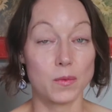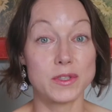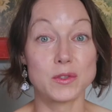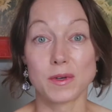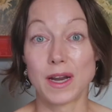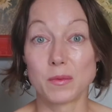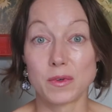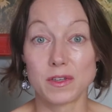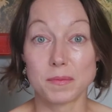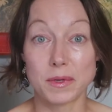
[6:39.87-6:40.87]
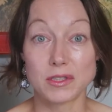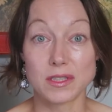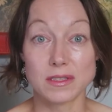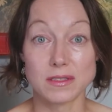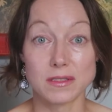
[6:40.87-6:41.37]
which one I would have
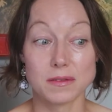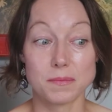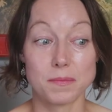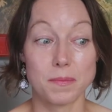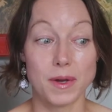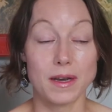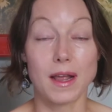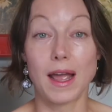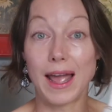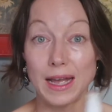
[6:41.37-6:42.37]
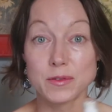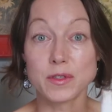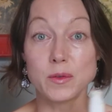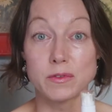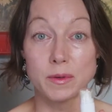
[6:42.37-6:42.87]
purchased, but
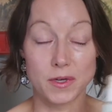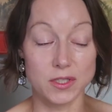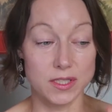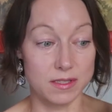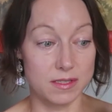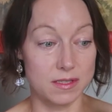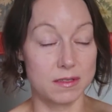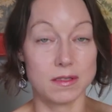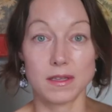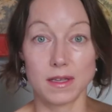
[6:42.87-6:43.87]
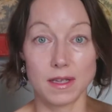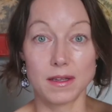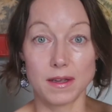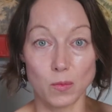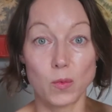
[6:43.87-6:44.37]
absolutely would repurchase,
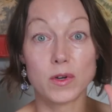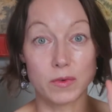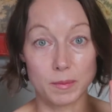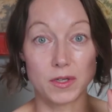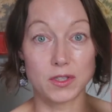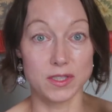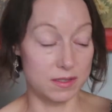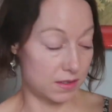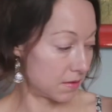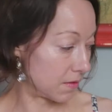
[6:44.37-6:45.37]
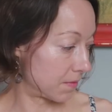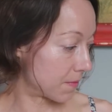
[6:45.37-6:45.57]
will repurchase.